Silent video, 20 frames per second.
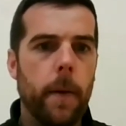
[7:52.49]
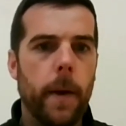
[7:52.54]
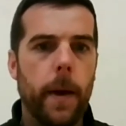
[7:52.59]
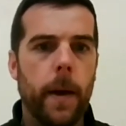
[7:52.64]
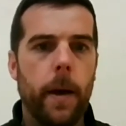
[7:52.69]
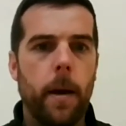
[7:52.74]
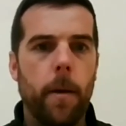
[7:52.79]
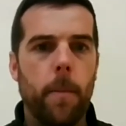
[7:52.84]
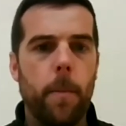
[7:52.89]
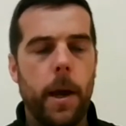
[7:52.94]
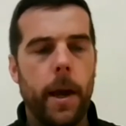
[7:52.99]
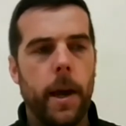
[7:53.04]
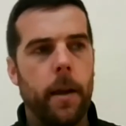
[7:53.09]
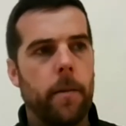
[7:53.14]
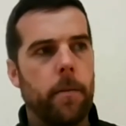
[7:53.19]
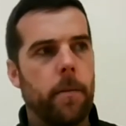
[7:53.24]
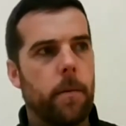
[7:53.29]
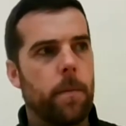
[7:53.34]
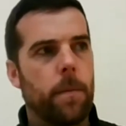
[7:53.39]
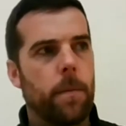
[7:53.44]

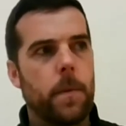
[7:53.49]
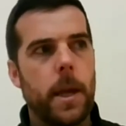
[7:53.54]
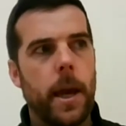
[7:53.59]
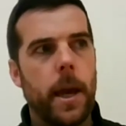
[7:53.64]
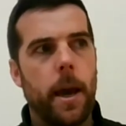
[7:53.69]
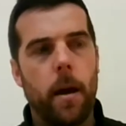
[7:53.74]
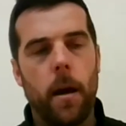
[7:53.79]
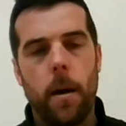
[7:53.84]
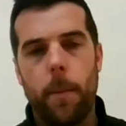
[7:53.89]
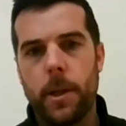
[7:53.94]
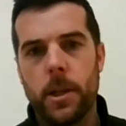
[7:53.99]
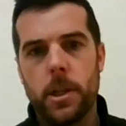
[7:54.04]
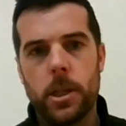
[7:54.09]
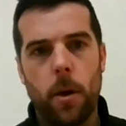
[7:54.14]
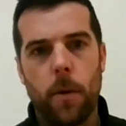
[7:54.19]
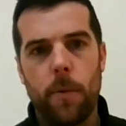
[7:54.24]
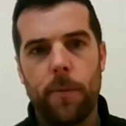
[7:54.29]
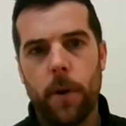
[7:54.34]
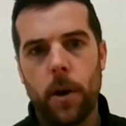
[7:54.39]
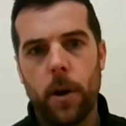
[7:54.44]
And yeah, I mean,
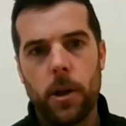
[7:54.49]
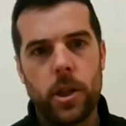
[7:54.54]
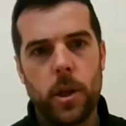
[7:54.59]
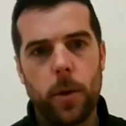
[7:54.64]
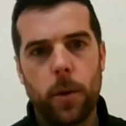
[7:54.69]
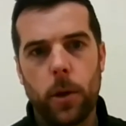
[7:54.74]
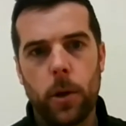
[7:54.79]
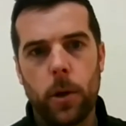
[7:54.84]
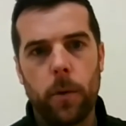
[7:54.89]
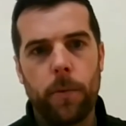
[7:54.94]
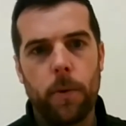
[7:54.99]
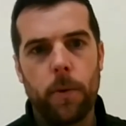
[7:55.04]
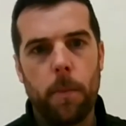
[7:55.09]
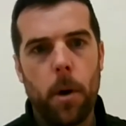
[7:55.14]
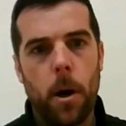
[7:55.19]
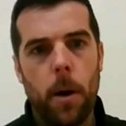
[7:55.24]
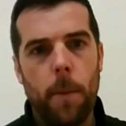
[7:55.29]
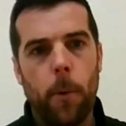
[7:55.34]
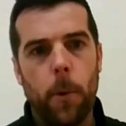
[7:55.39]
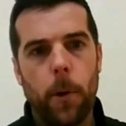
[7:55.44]
so far so good from
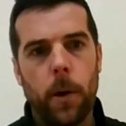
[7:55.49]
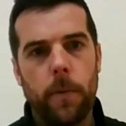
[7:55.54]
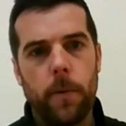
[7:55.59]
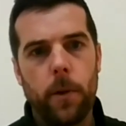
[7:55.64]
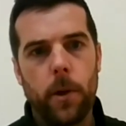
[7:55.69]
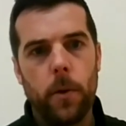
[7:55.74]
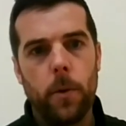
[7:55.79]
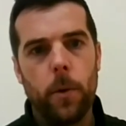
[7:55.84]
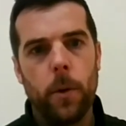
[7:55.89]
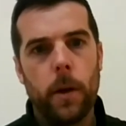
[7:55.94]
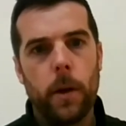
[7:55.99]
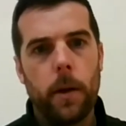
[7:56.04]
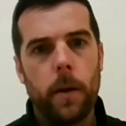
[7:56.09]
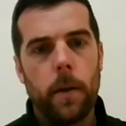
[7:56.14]
my point of view.